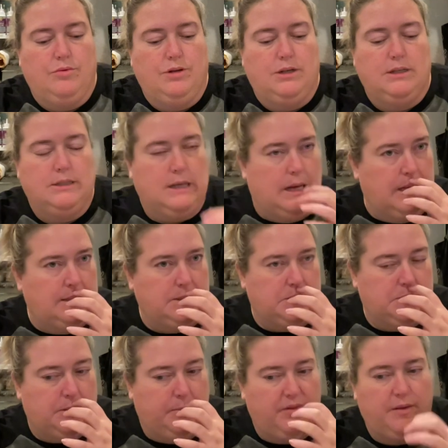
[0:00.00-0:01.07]
Designs or
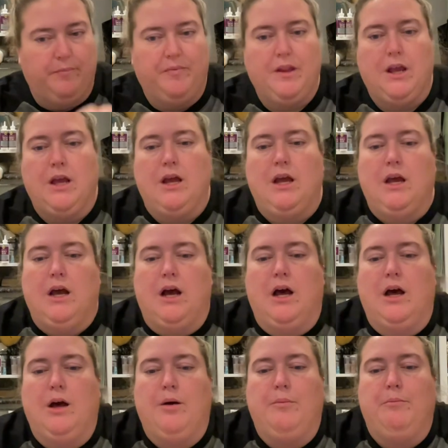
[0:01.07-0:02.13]
something.
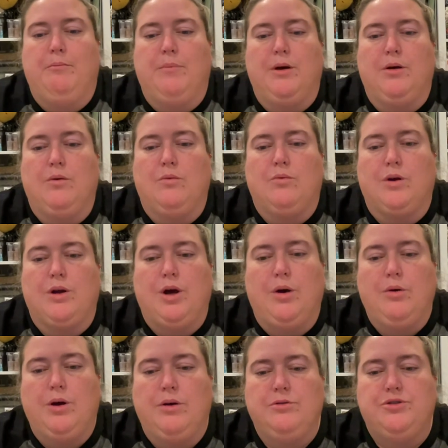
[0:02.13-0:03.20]
But
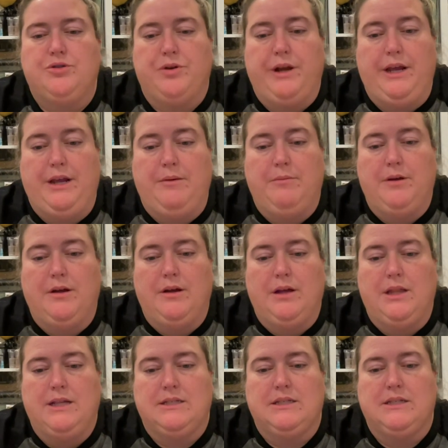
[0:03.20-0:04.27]
Rococo Dream,
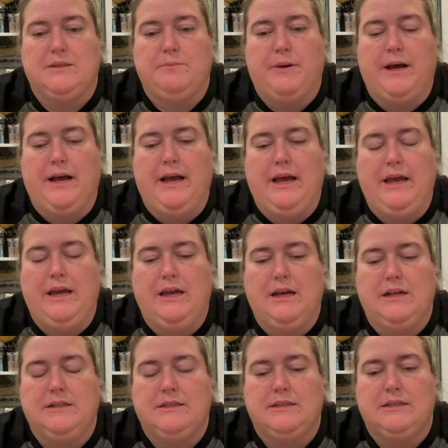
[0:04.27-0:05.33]
and this is by,
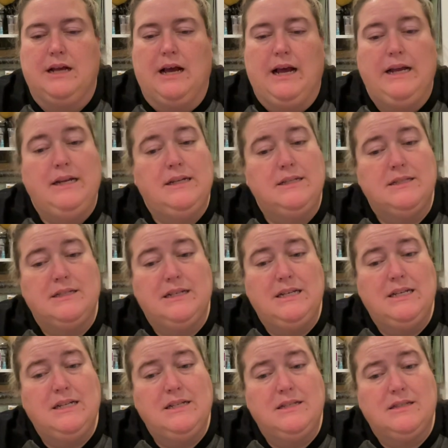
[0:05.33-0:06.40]
it's
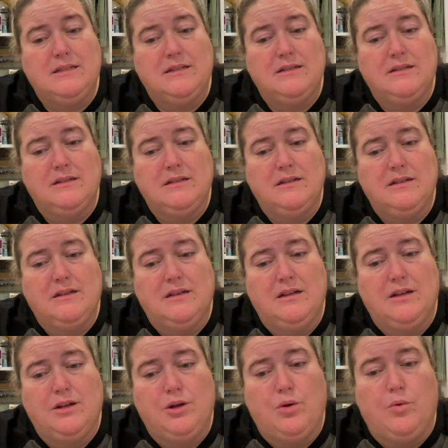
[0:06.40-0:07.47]
Ines
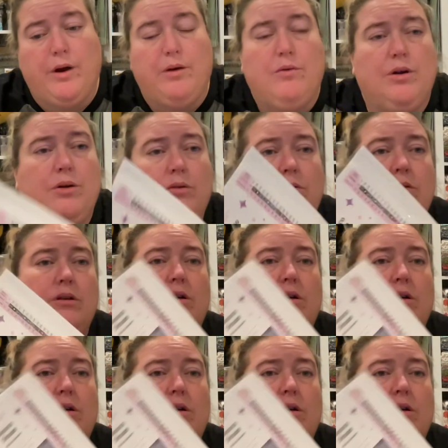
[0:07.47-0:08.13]
Guerrero.